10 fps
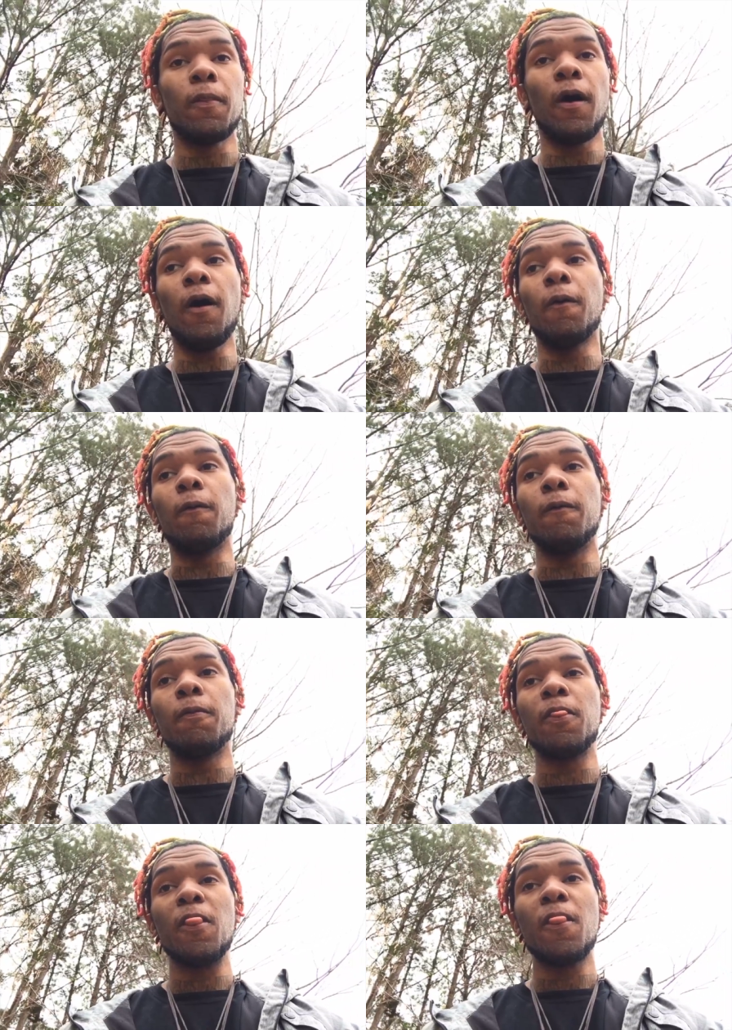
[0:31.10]
Oh,
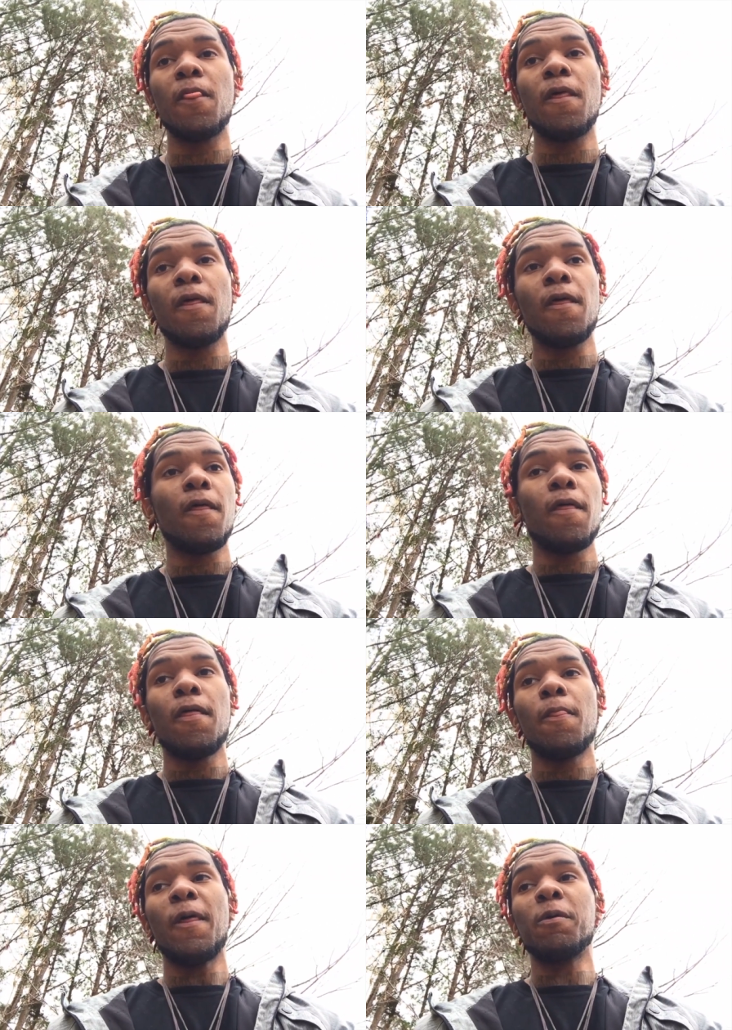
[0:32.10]

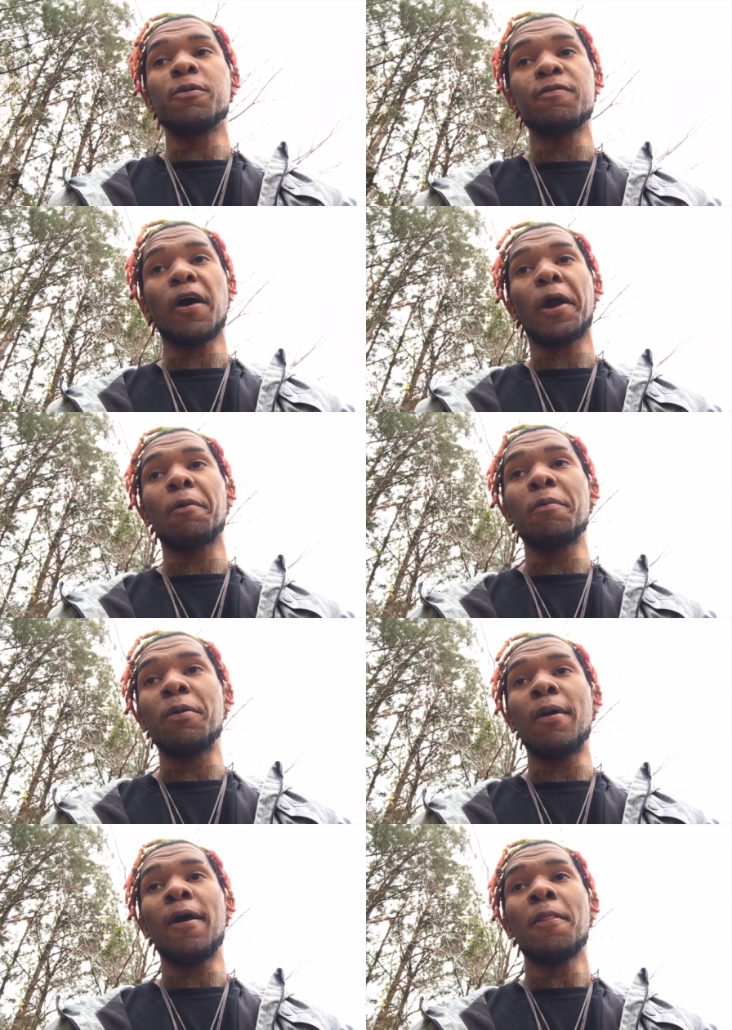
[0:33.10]
they was fucking with me, man.